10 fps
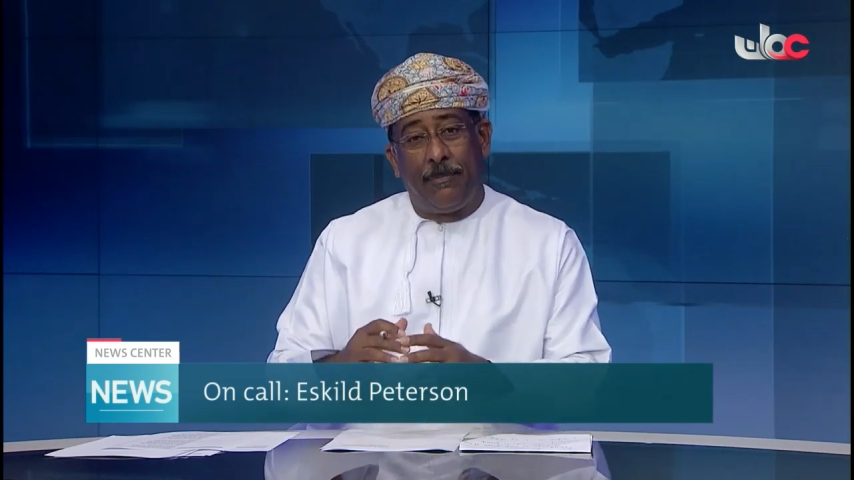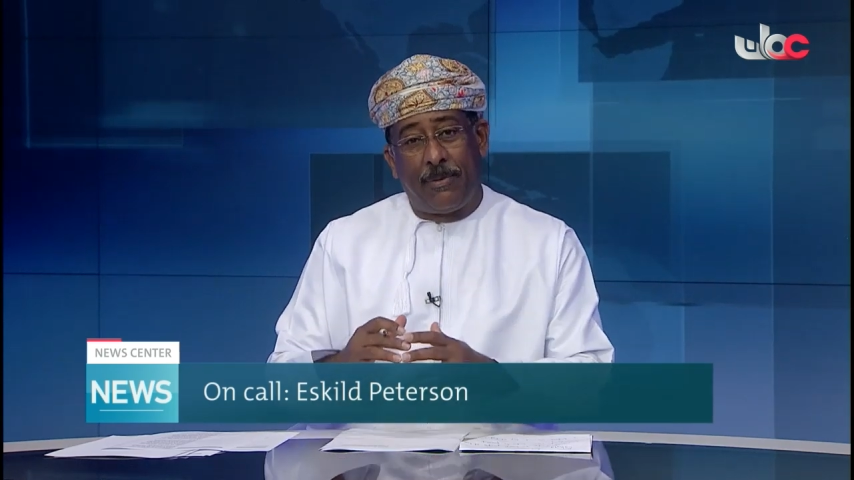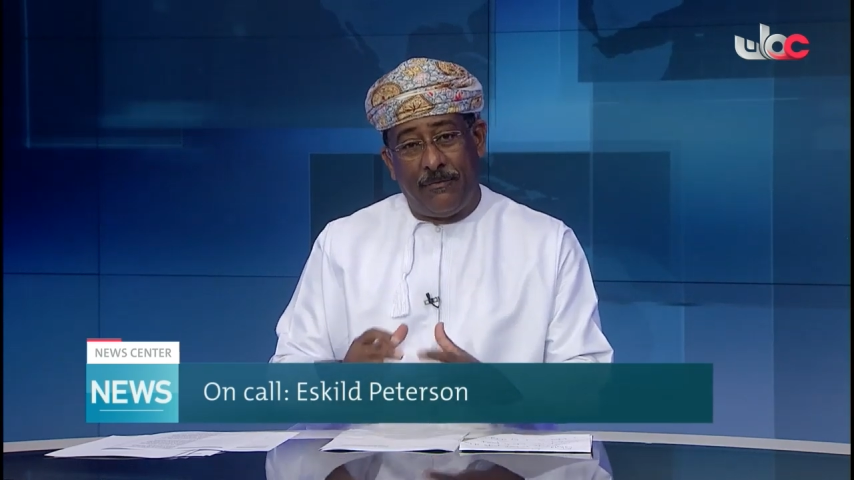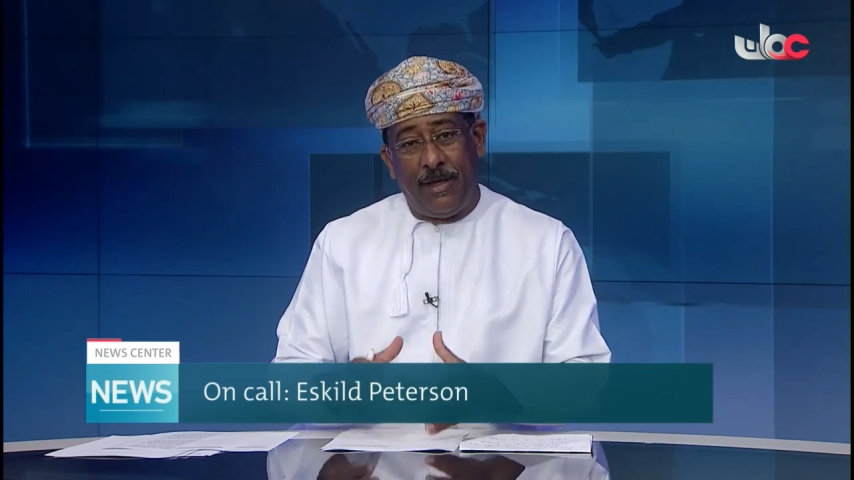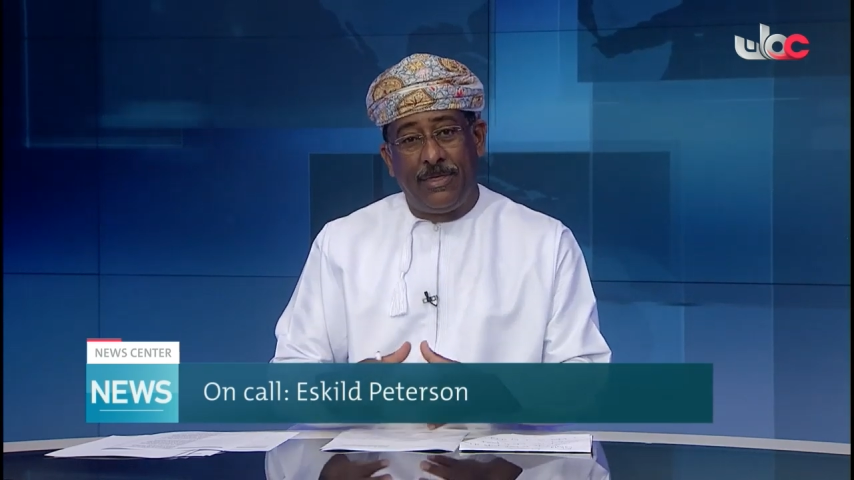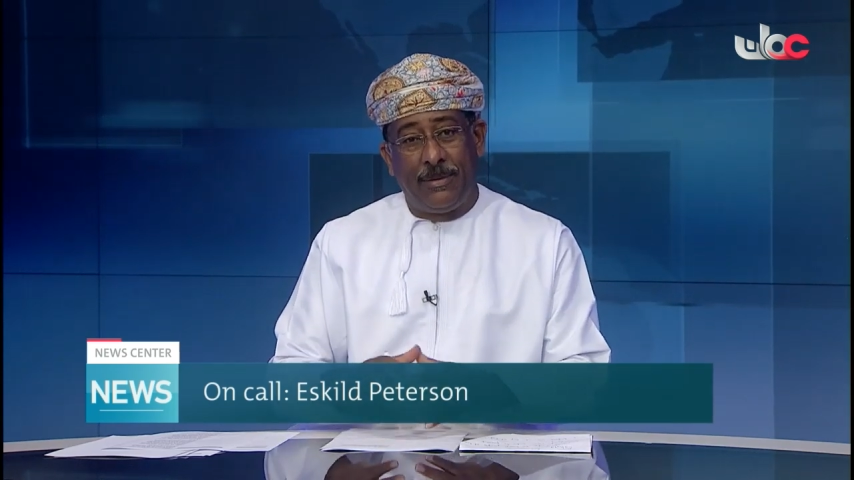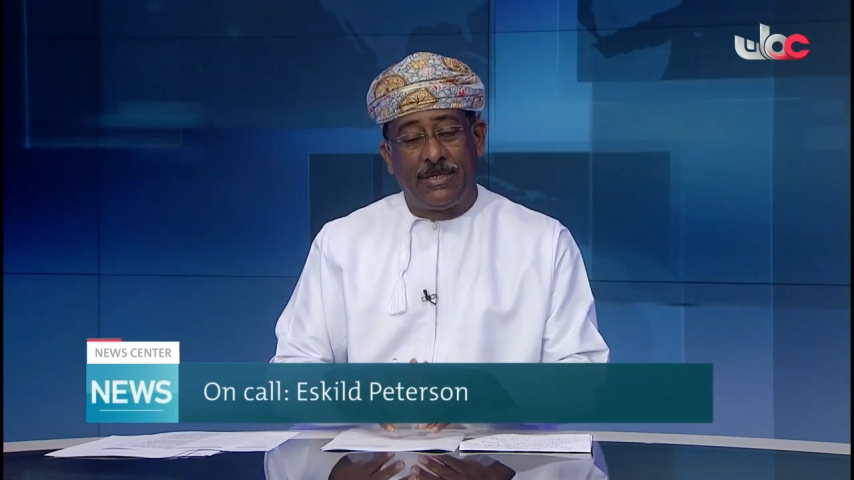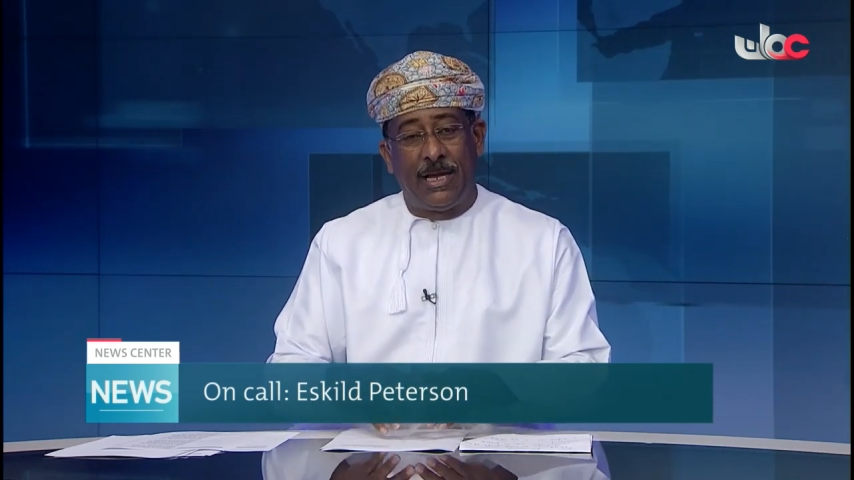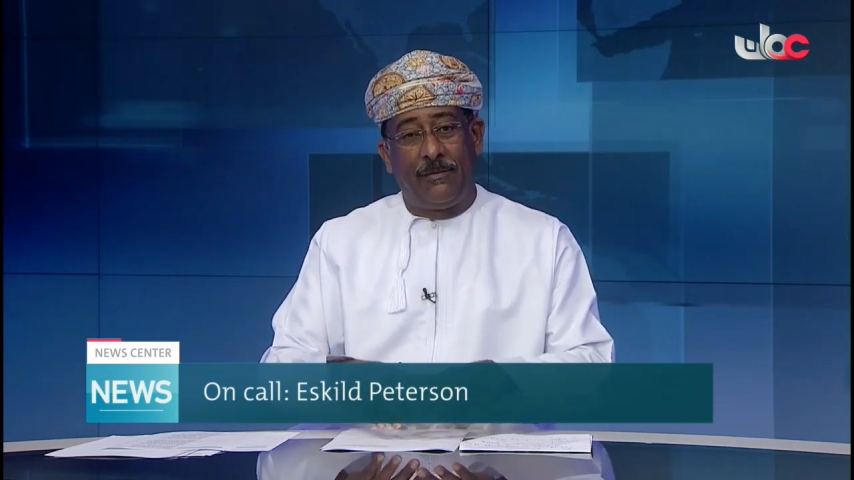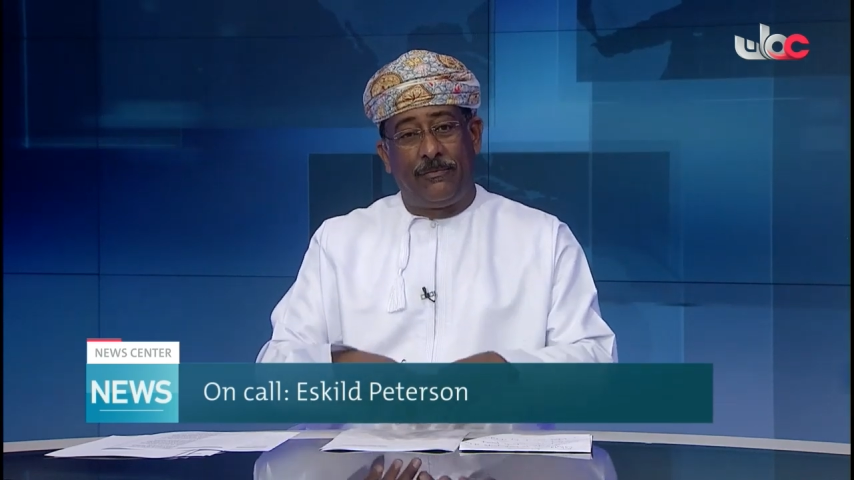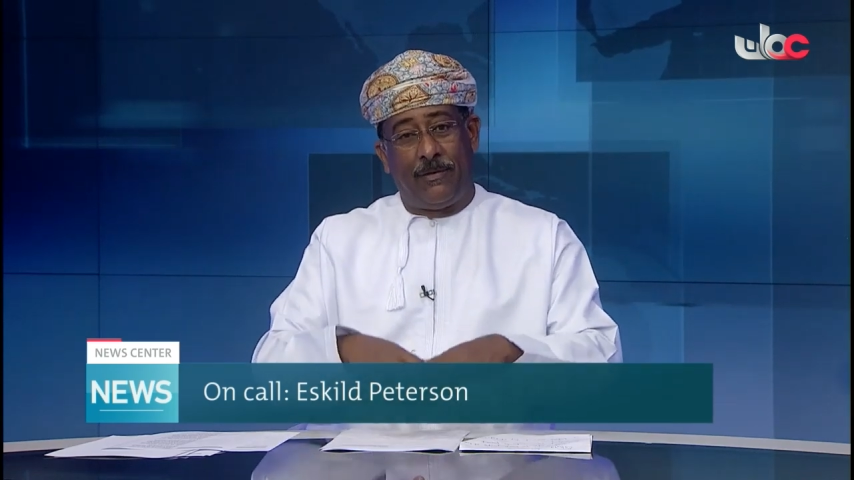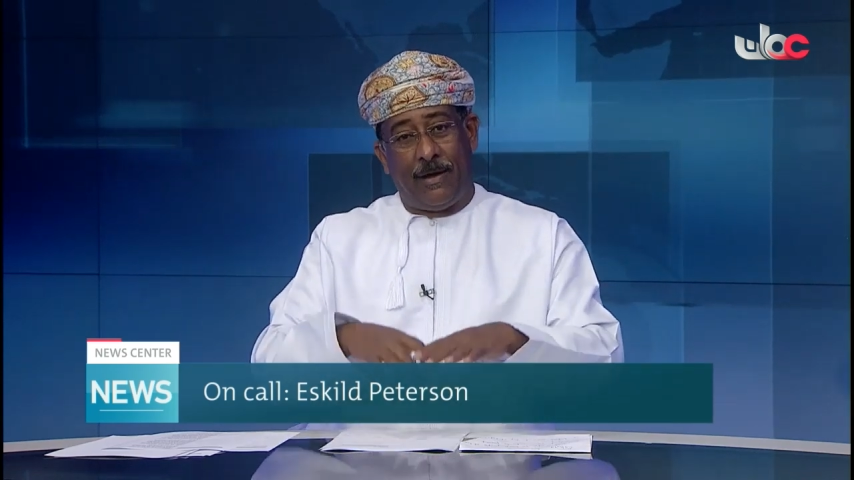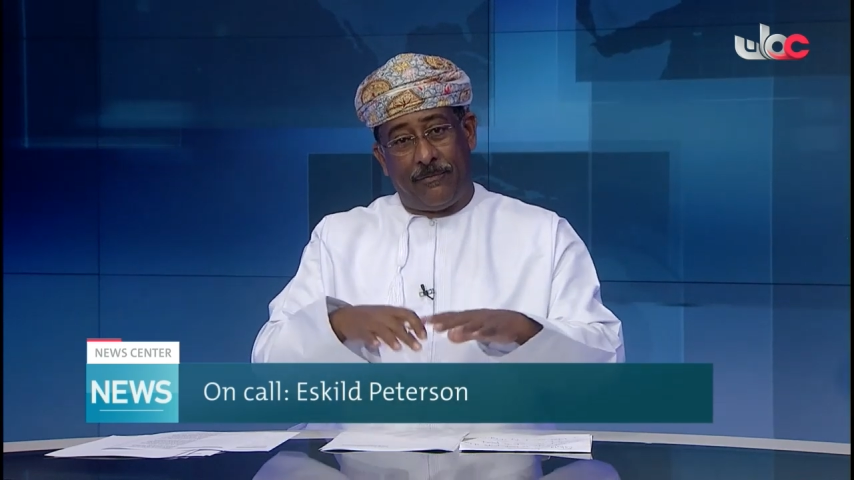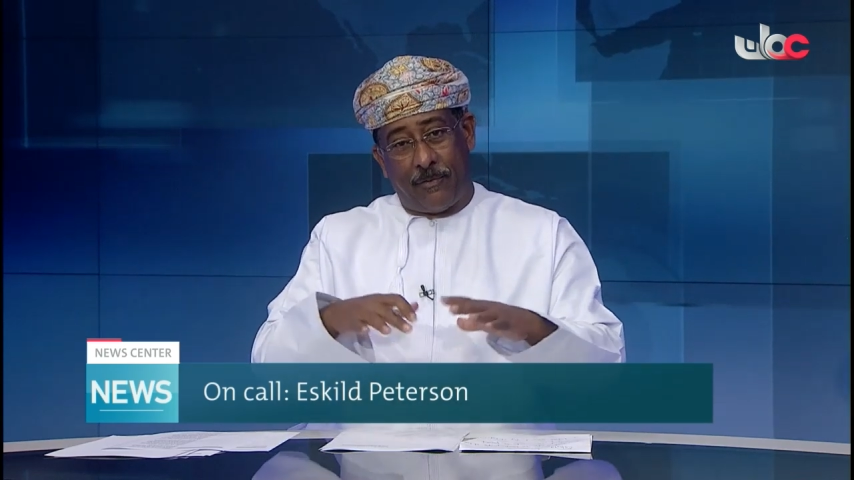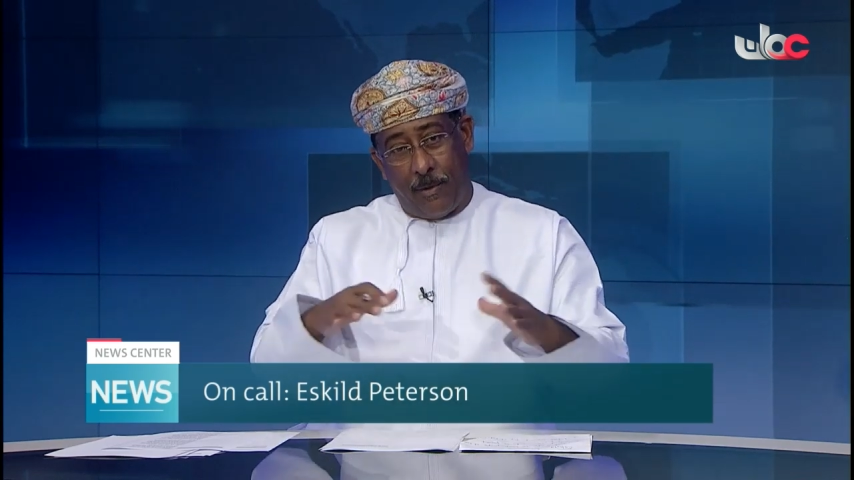prevent themselves
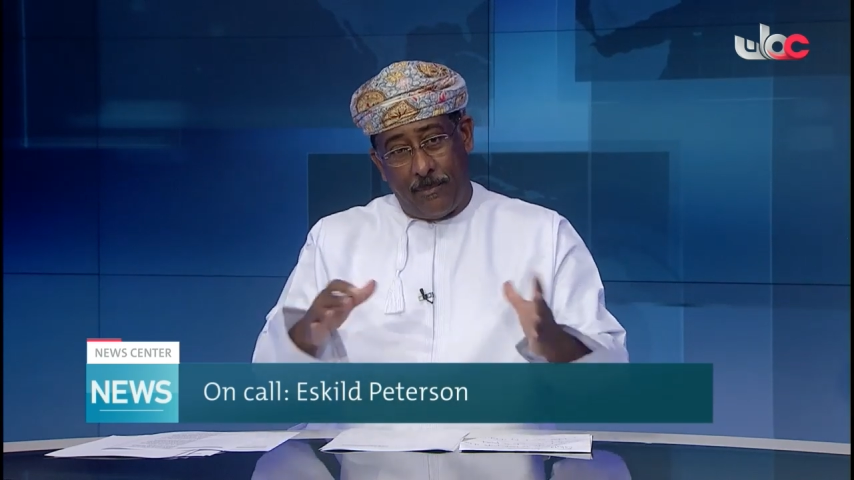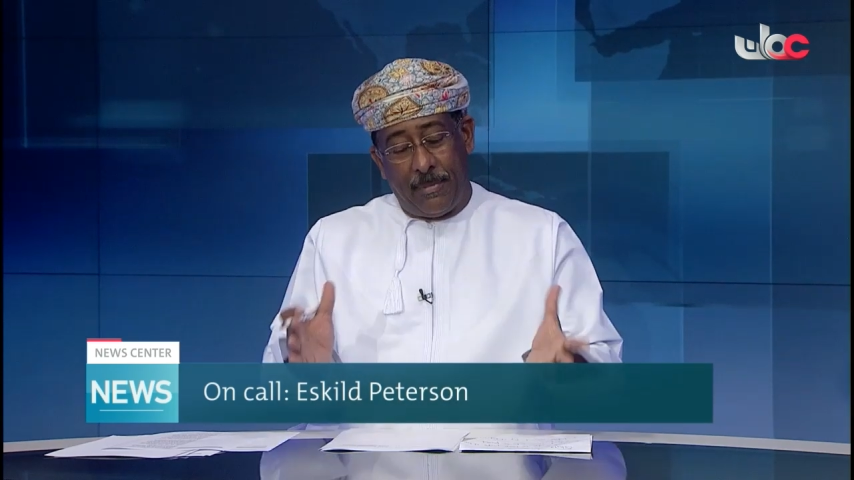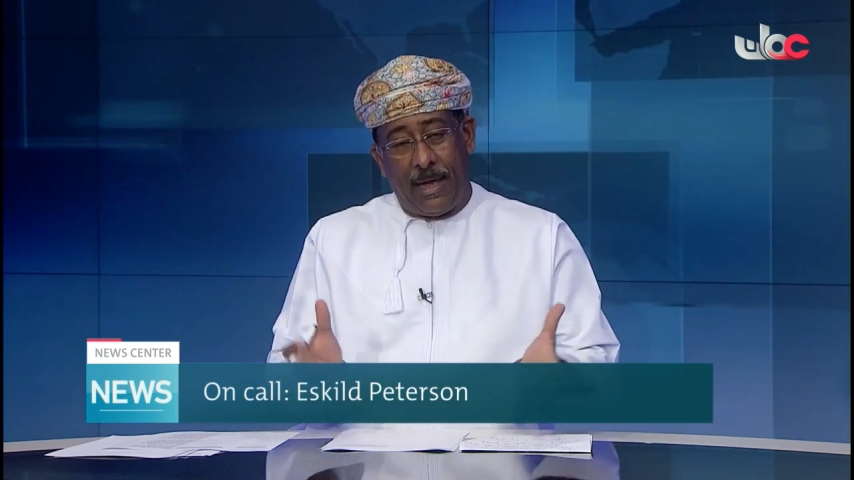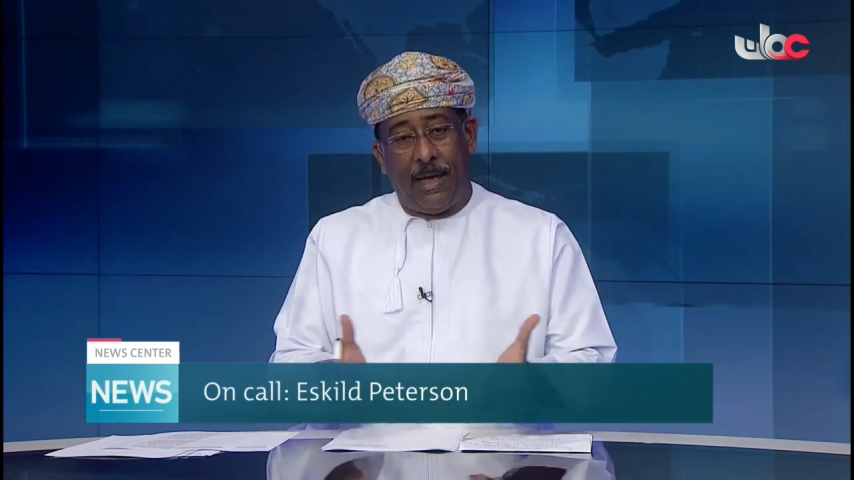from